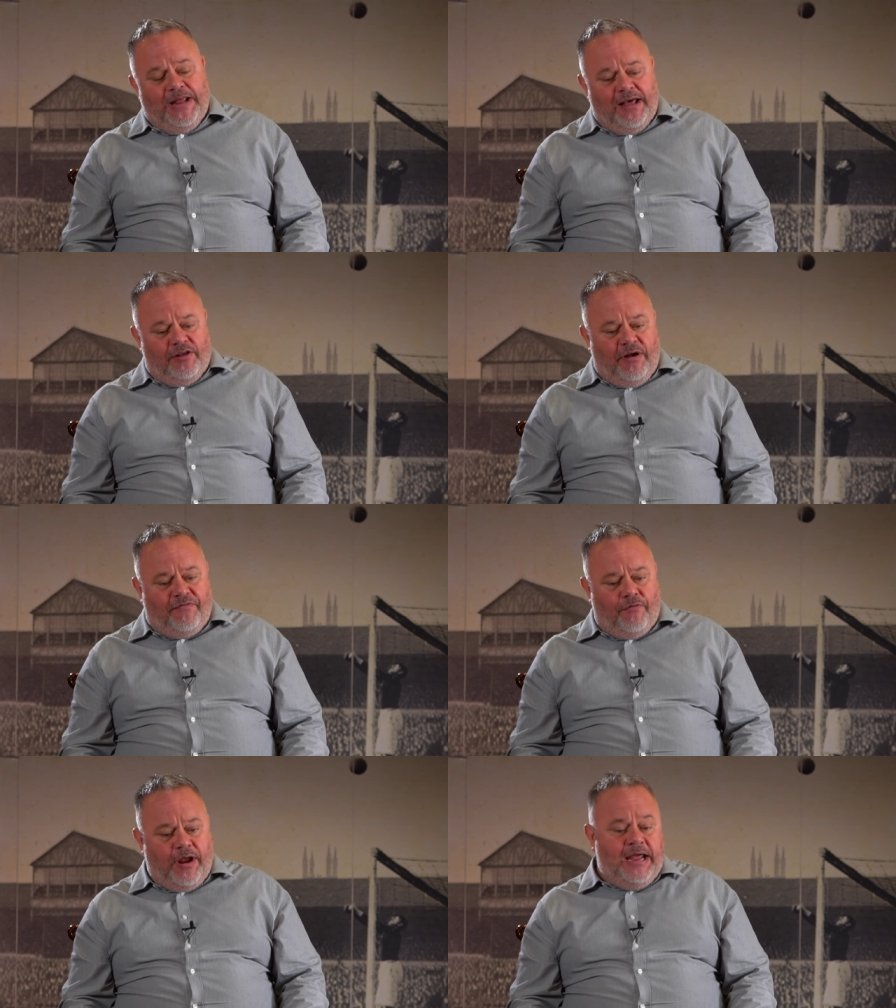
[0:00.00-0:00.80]
Now, the
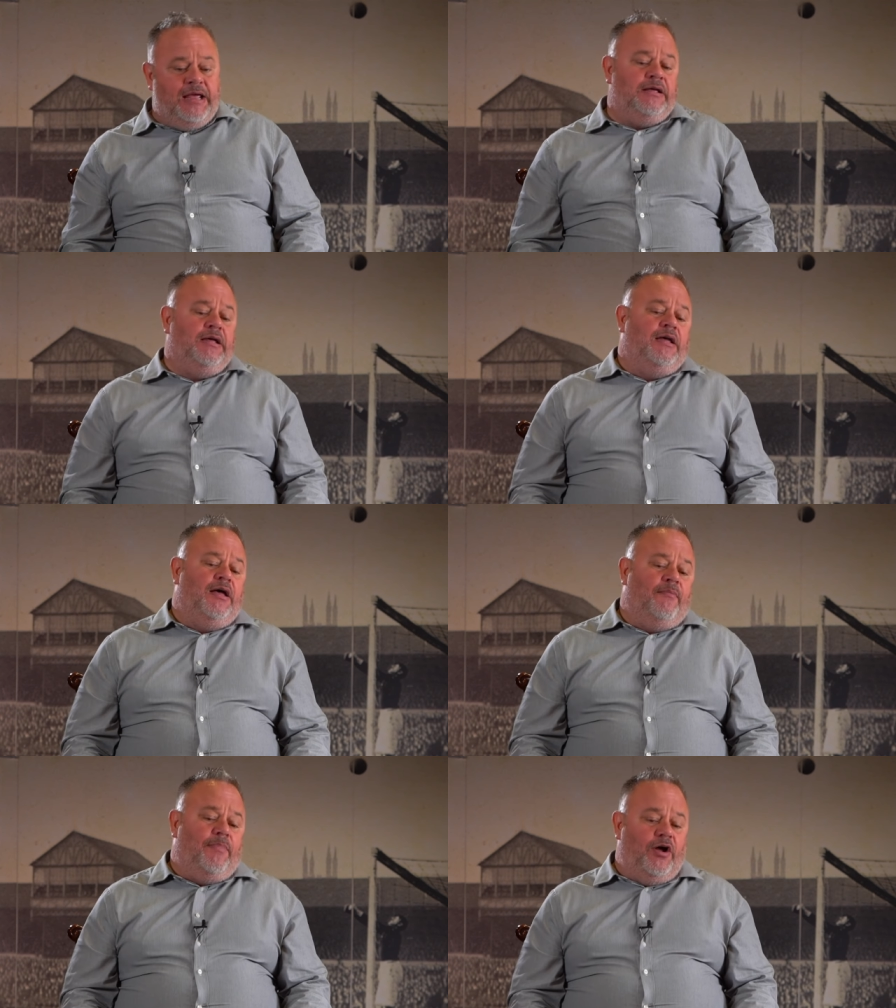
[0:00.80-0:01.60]
referee,
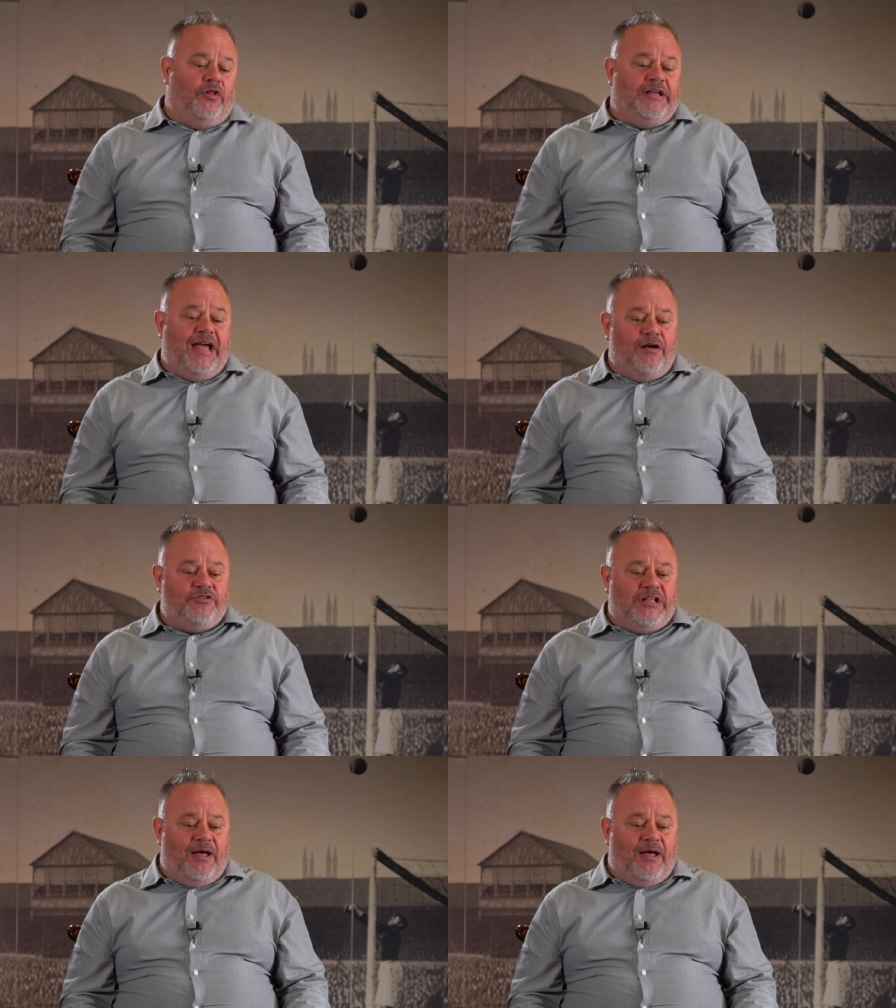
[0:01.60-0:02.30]
by all accounts,